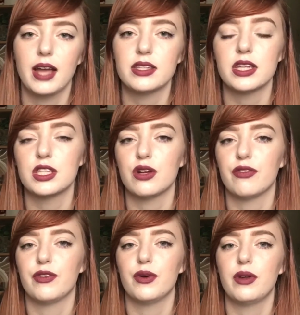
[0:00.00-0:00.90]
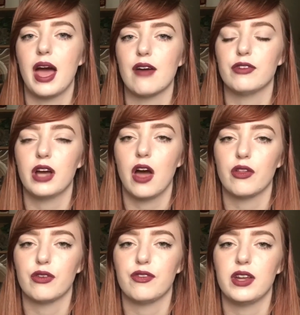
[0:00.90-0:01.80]
I dust their food every
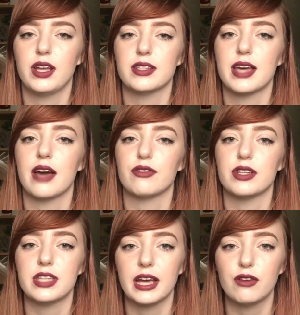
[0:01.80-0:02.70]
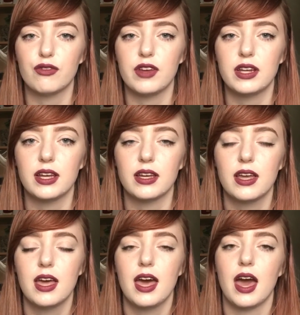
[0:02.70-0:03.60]
other feeding to every second feeding,
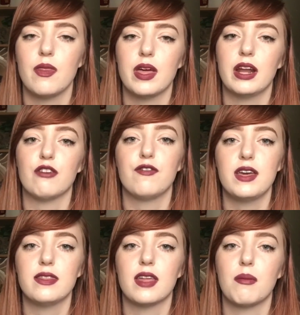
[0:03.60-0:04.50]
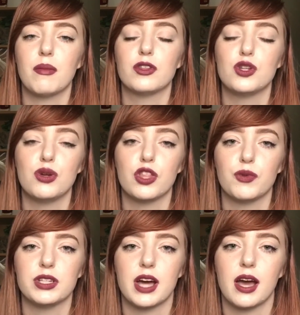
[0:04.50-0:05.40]
and then I feed them 2 to
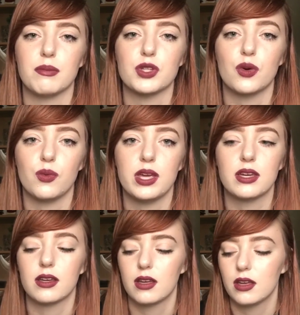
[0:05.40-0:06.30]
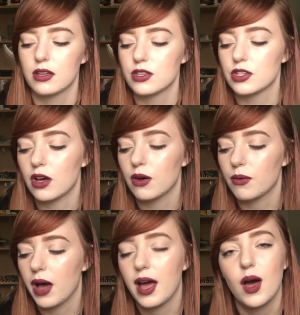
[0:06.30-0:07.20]
3 times a week.
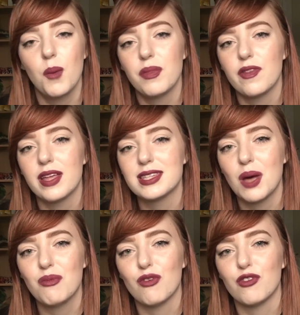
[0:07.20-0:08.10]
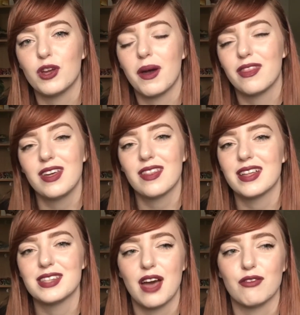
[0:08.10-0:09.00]
So I hope that that's helpful for you. I think
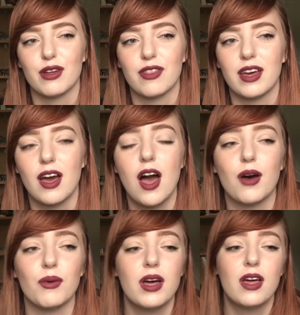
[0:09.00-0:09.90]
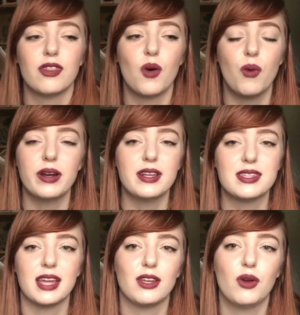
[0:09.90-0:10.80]
that's everything. Oh, the one
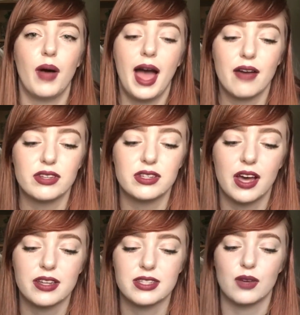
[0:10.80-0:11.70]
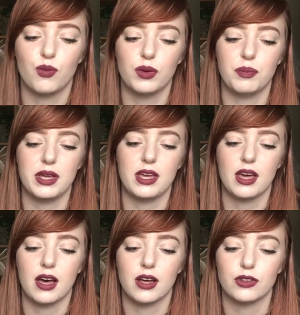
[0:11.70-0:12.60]
insect you don't have to dust would
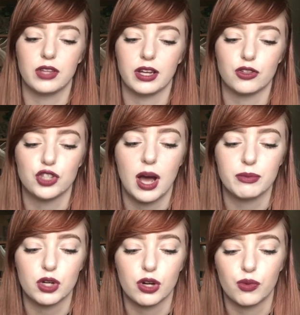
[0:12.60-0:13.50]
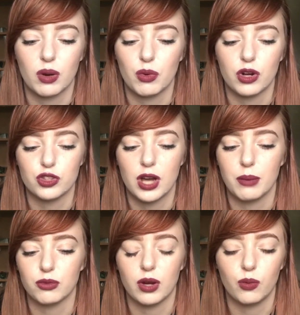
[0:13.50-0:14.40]
be like a chopped earthworm or a
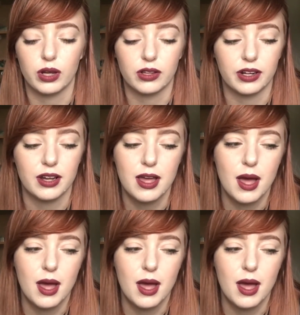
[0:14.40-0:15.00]
chopped red wiggler,